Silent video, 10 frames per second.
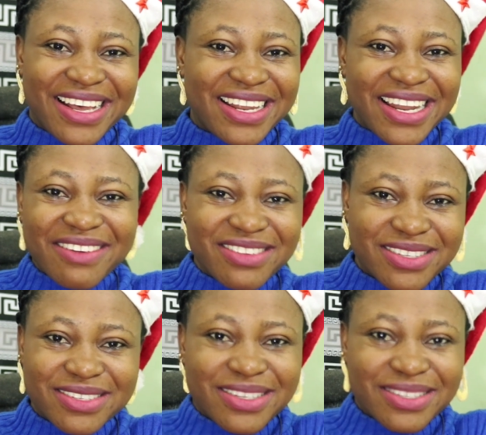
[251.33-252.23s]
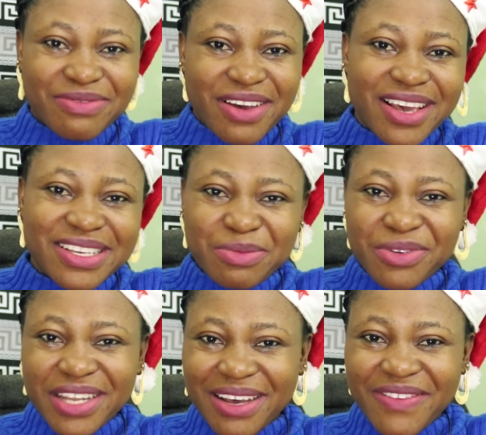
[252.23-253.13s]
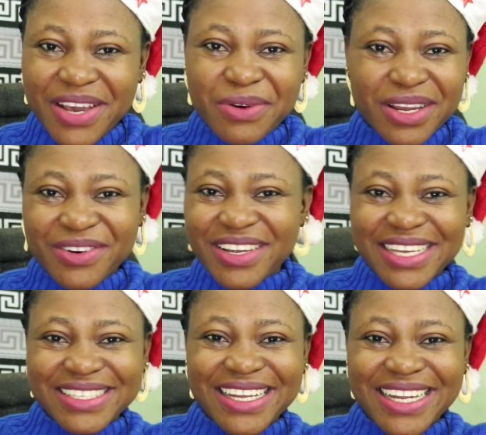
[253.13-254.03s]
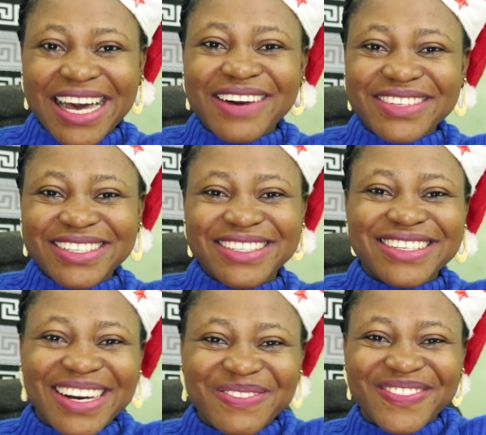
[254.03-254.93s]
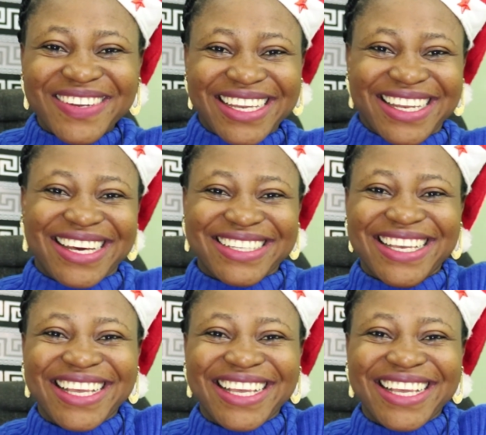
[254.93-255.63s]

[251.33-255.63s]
And now his fire is more than my own. I don't understand. How did it happen like that?